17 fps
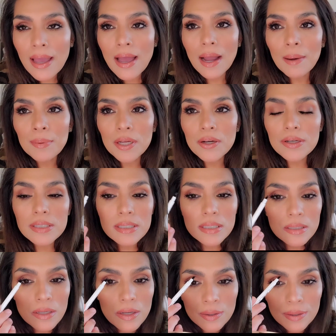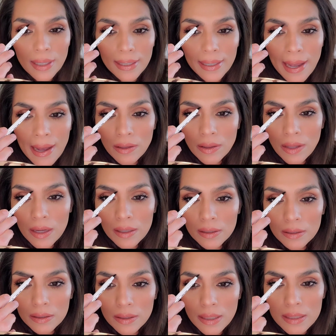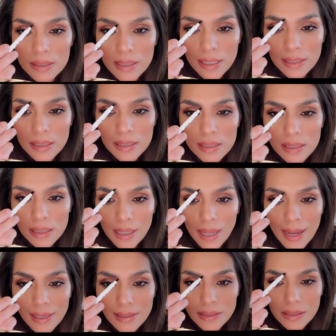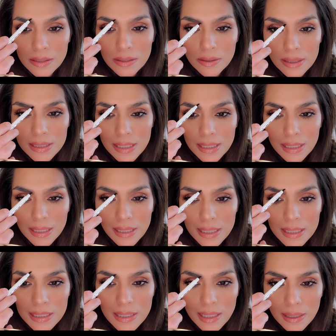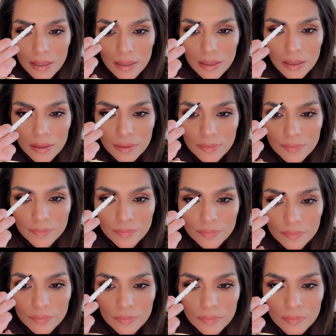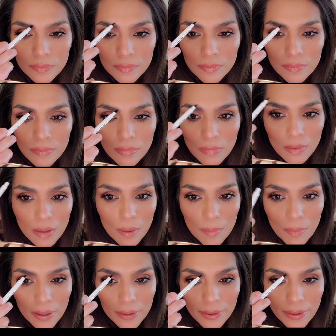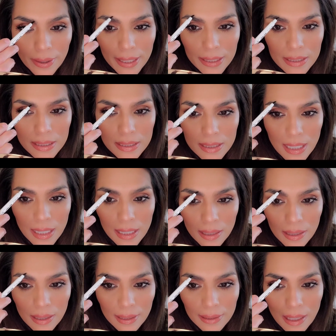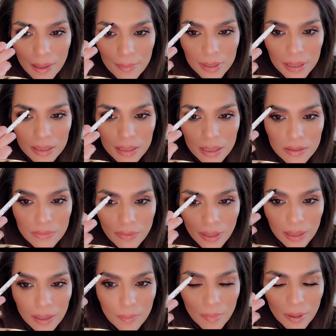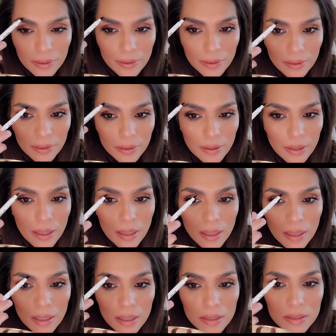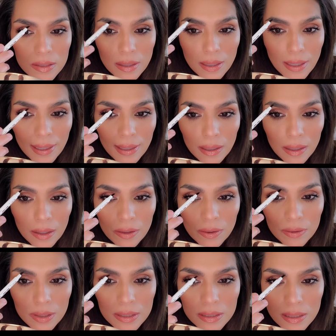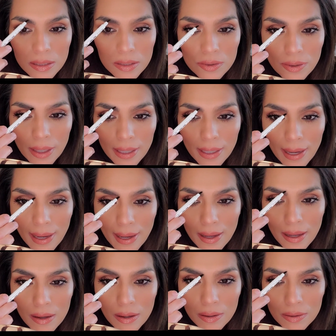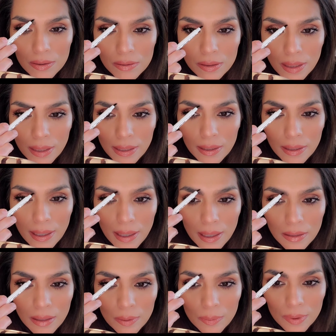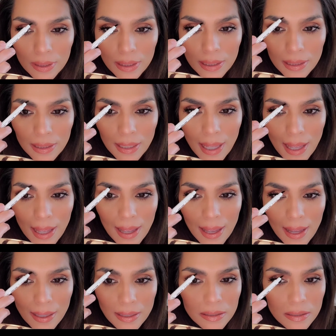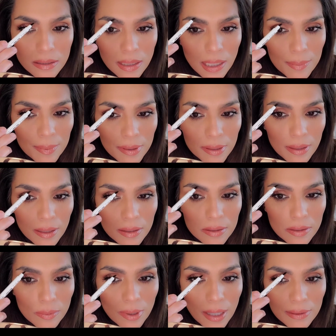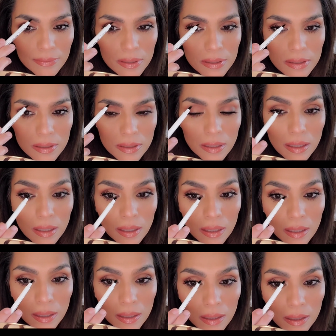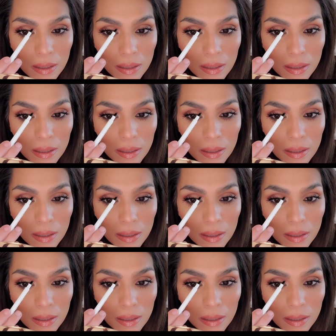I'm curious to know like how long things like this last, you know, because it is like a marker. I hate to say it like that, but it does feel like a marker. So like, you know, does it dry out? Like how long will it last type of thing. So we'll have to see.